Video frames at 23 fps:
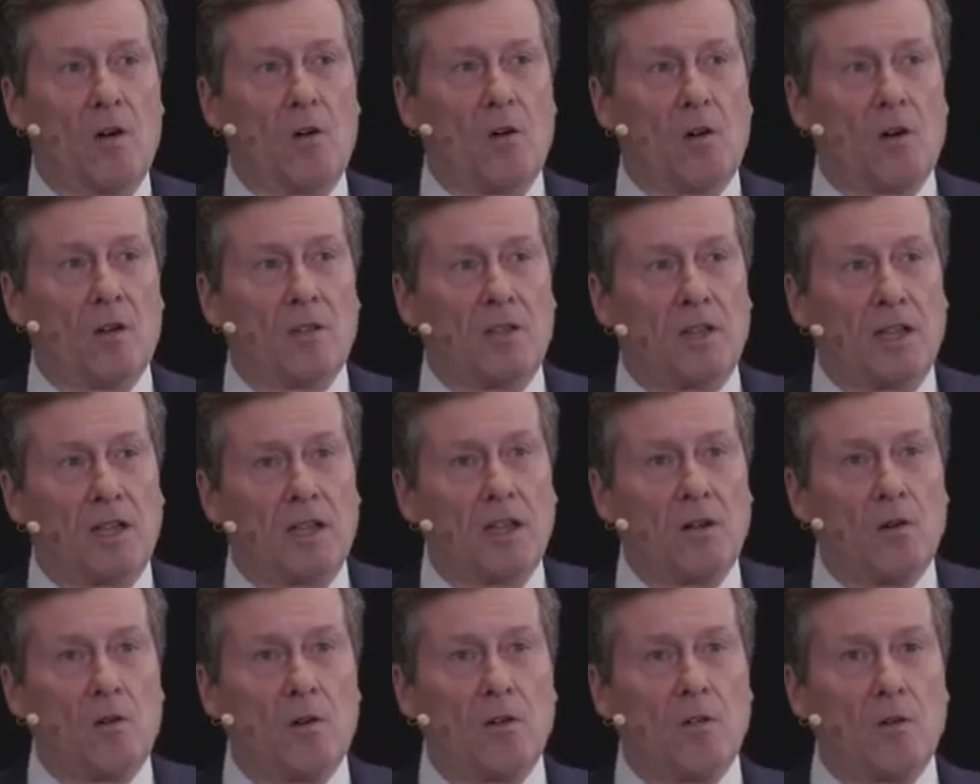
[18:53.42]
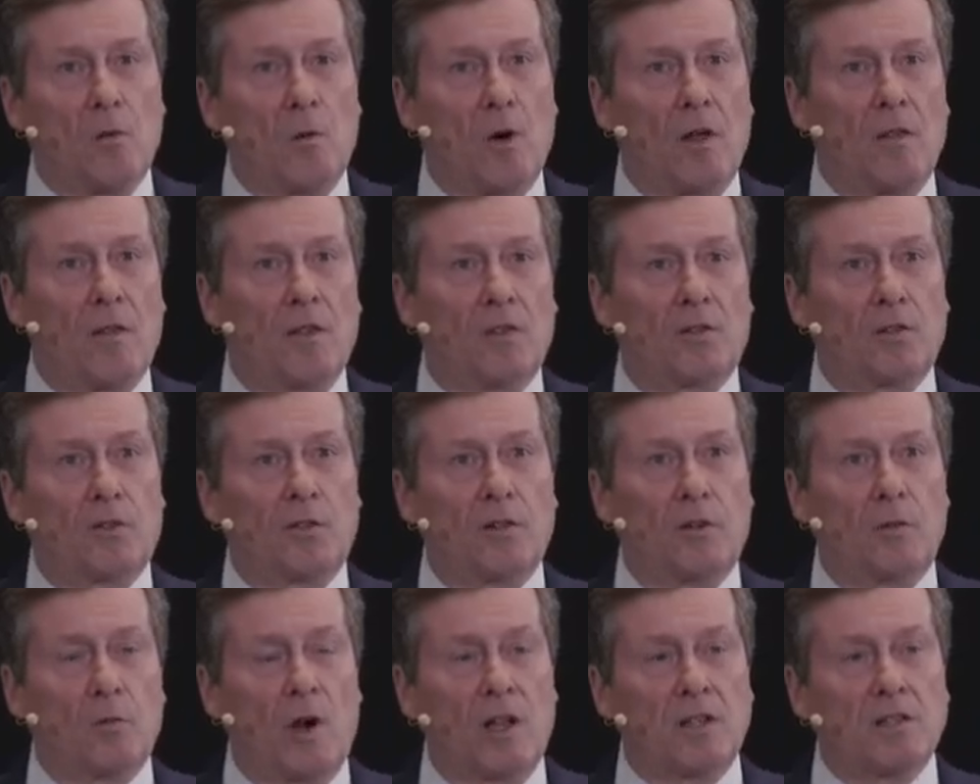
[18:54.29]
or the one that's
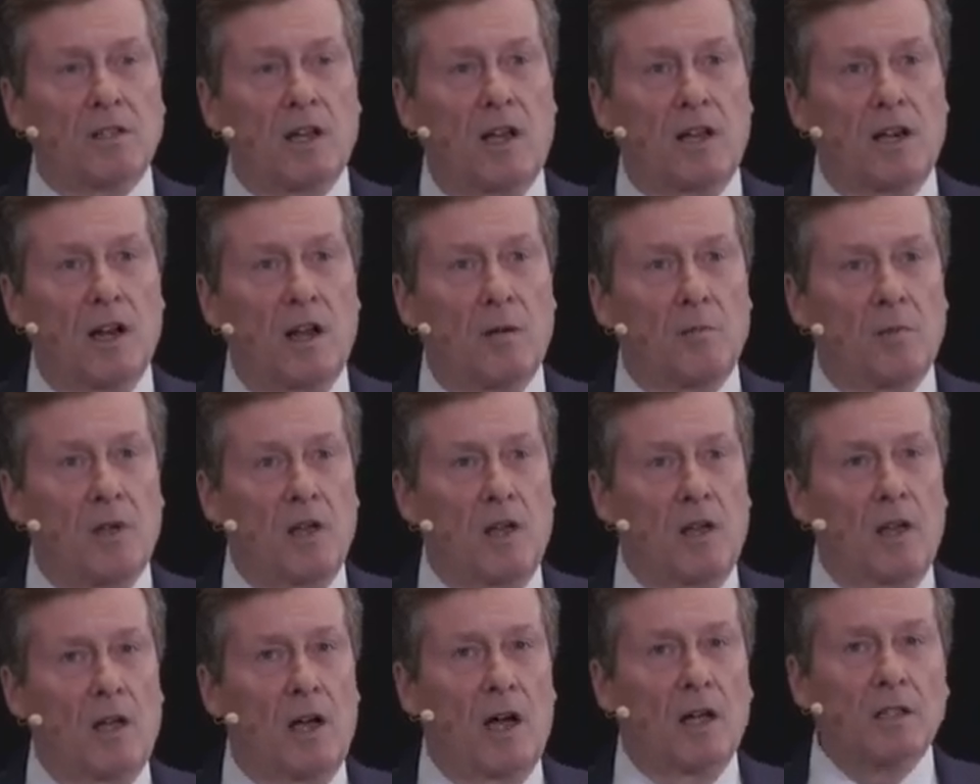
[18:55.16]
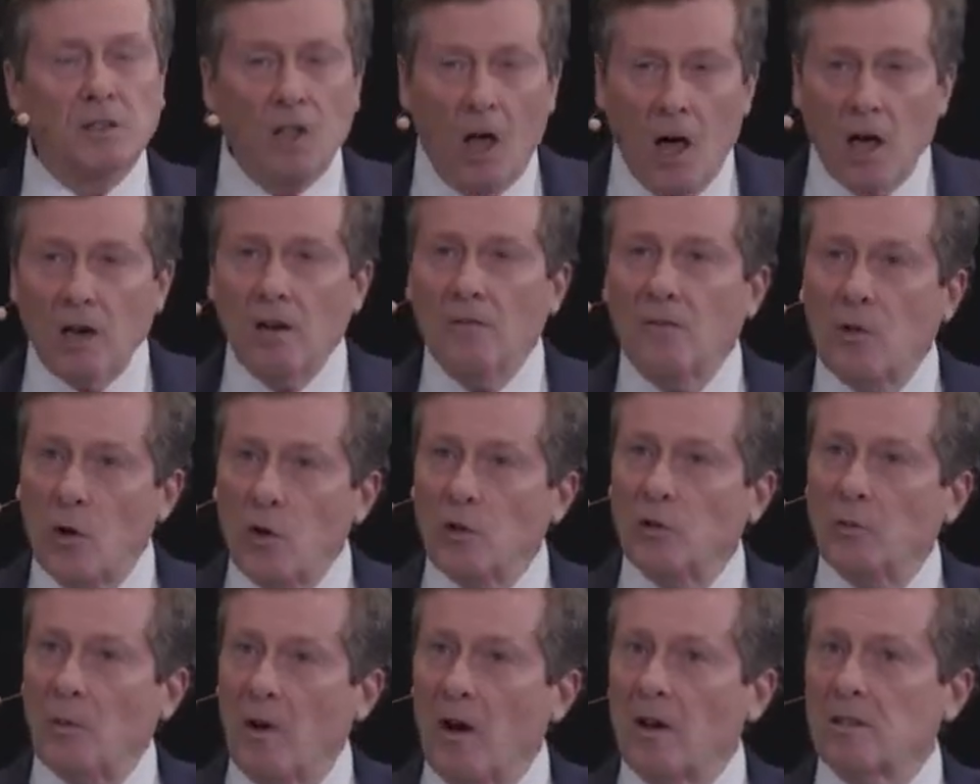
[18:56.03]
right side up? A lot of
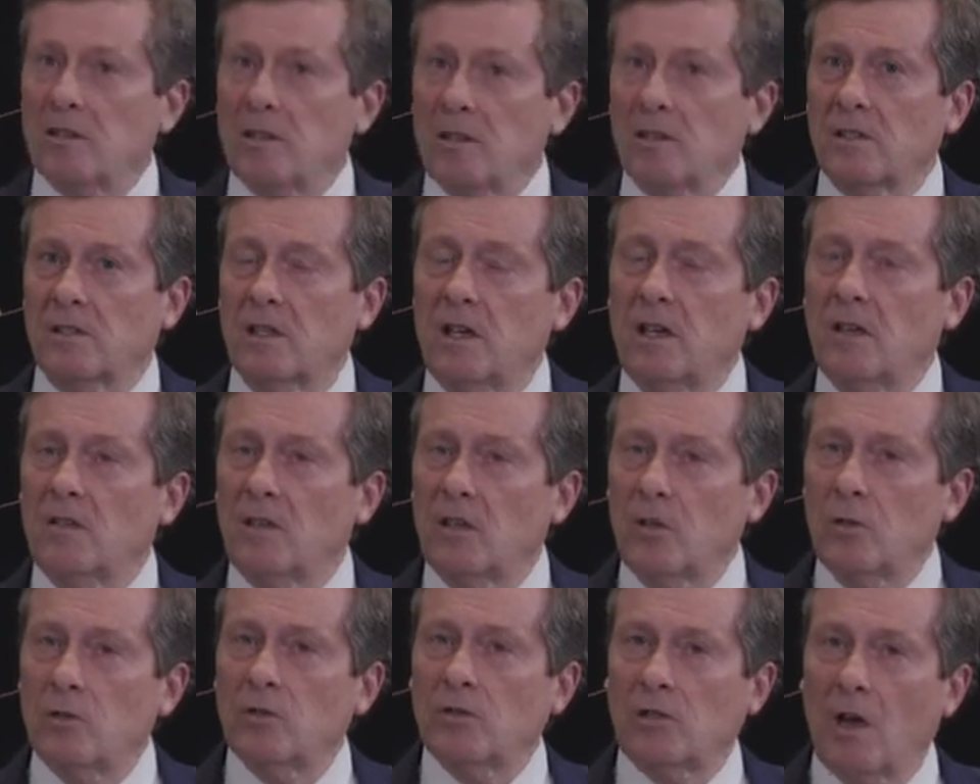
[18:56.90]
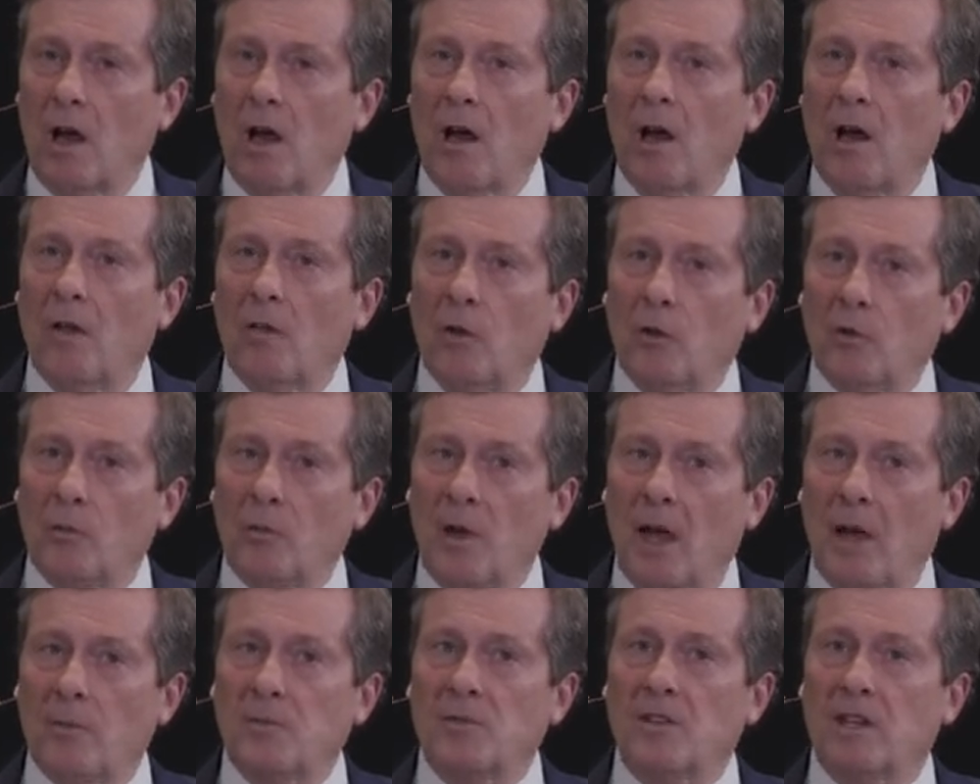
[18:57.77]
those parts of the city that you saw on those
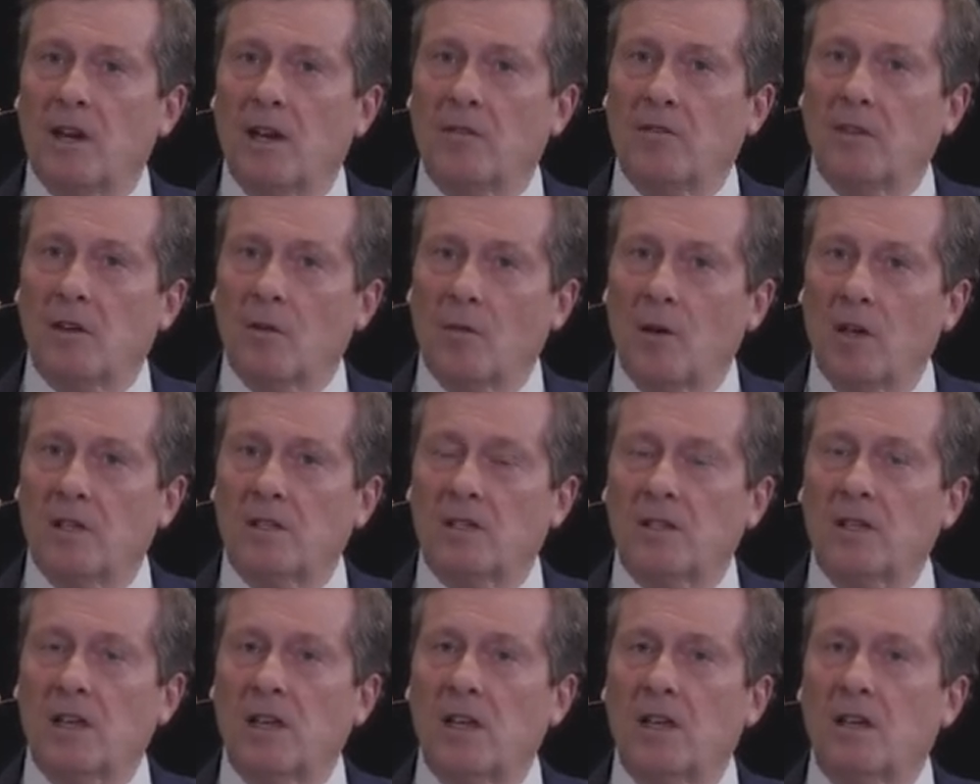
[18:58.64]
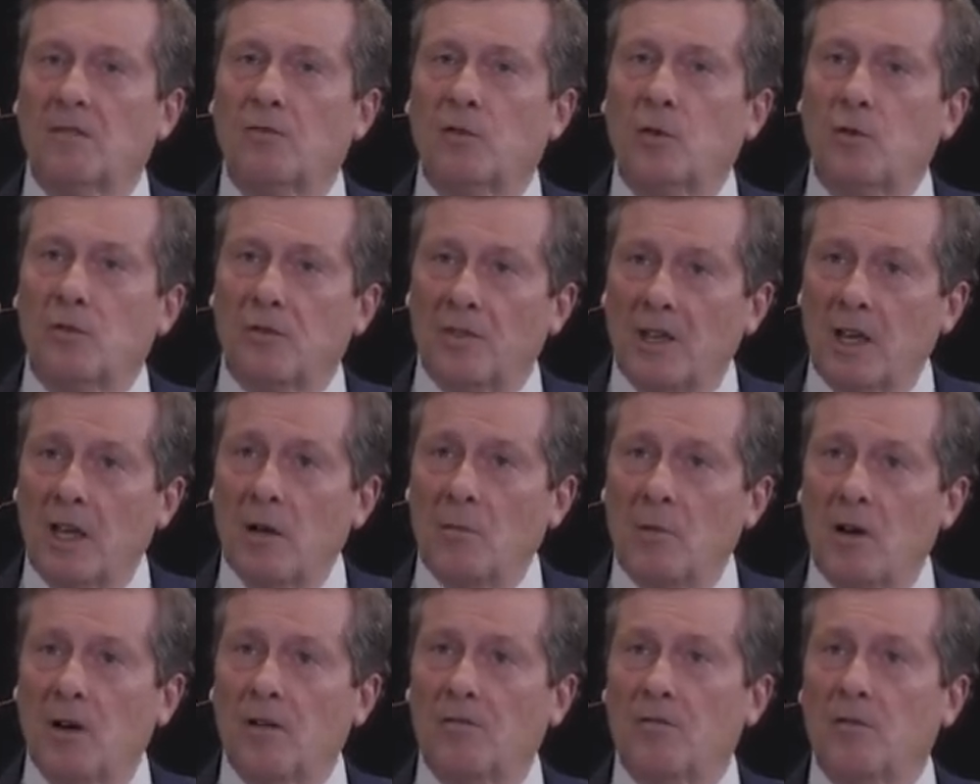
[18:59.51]
maps that have the greatest need, if you think
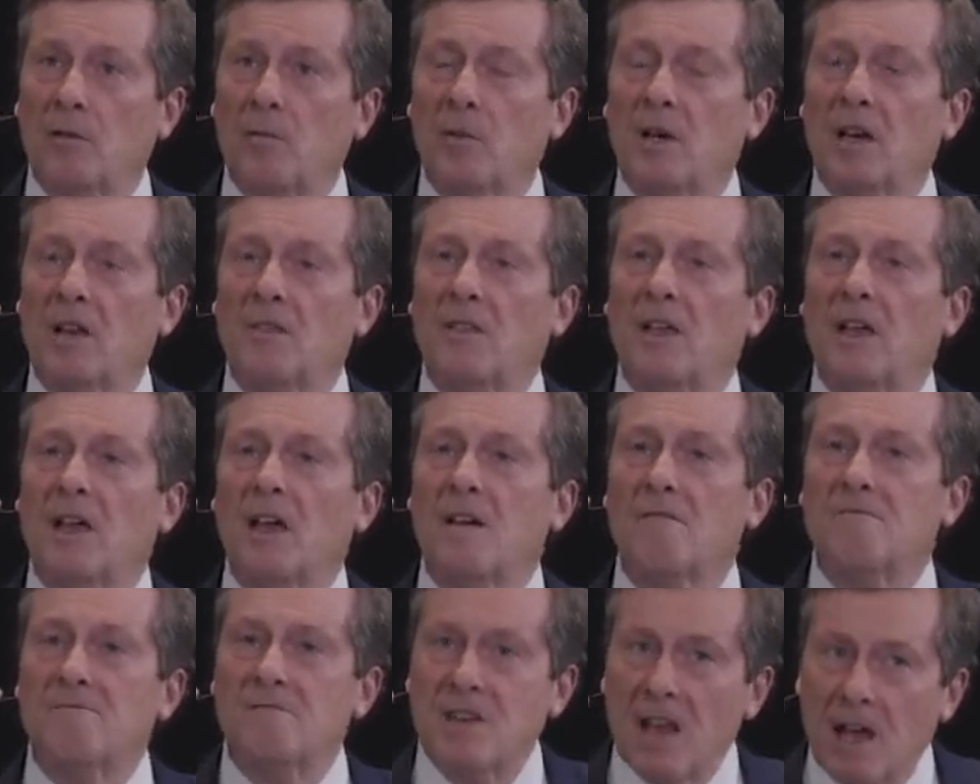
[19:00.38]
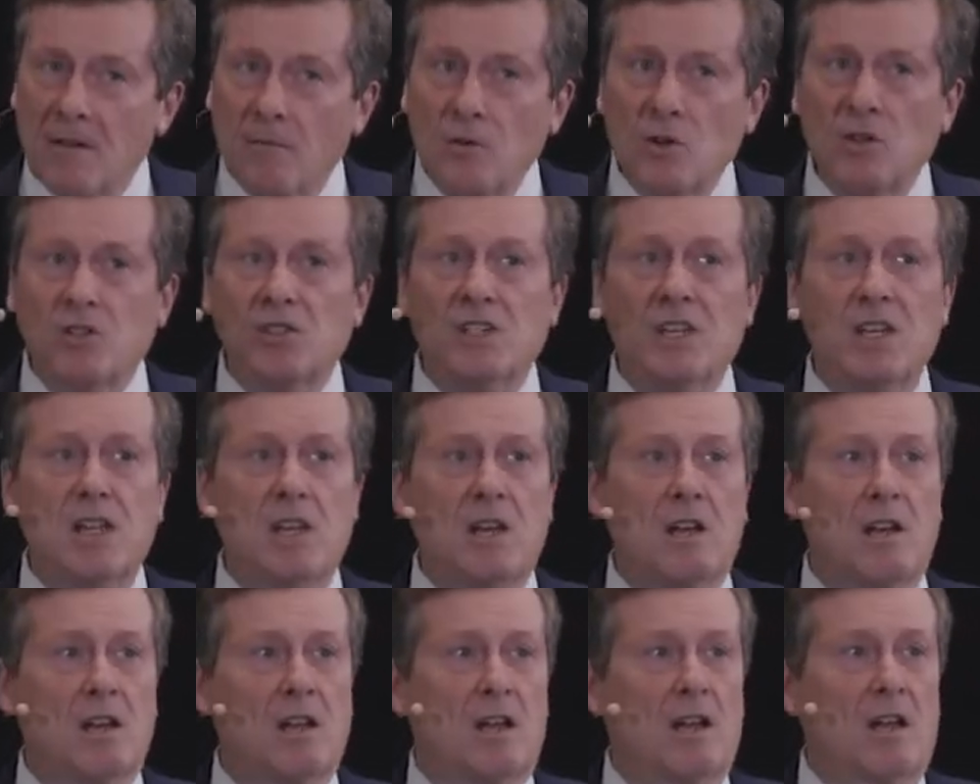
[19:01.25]
about it for a minute, they have never
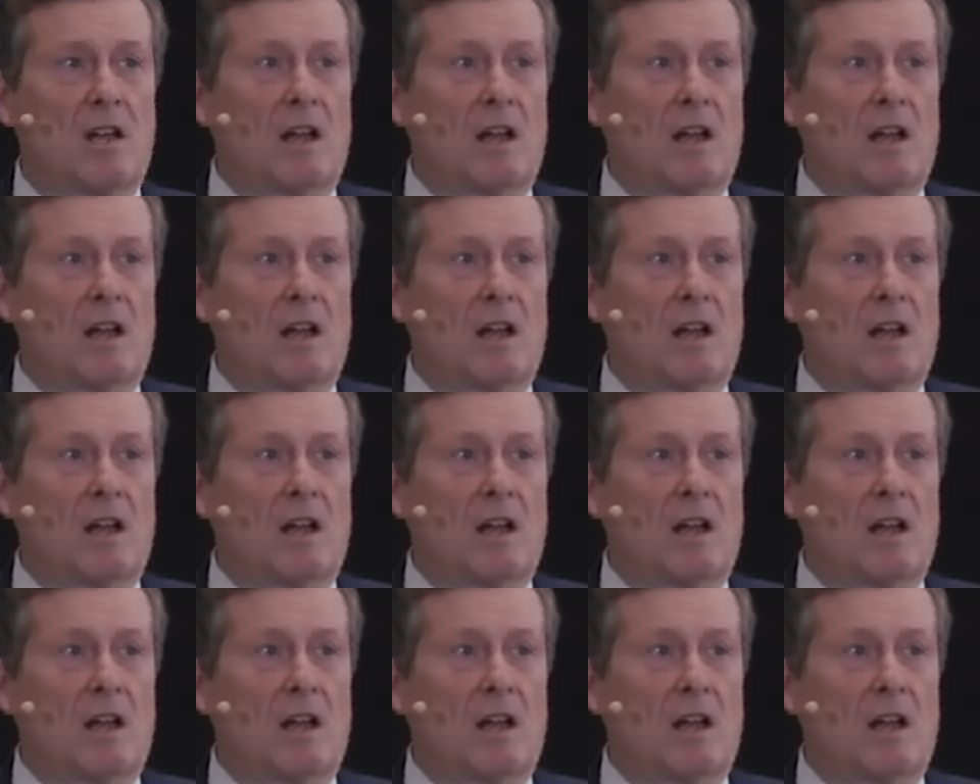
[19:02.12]
seen